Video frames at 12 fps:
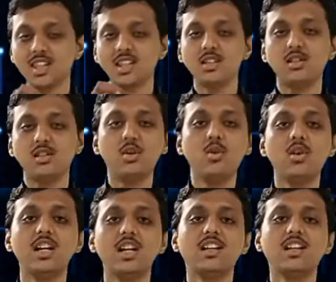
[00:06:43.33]
So
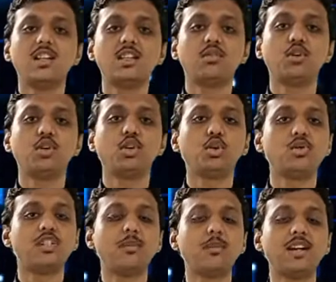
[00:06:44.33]
C is equal to
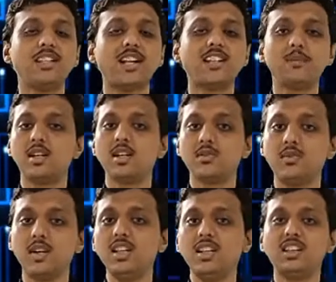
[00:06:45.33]
UC minus LC plus
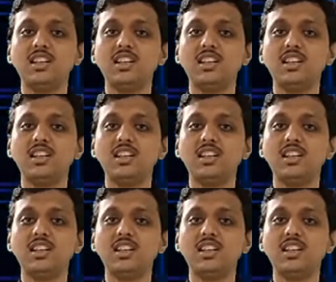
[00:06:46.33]
1,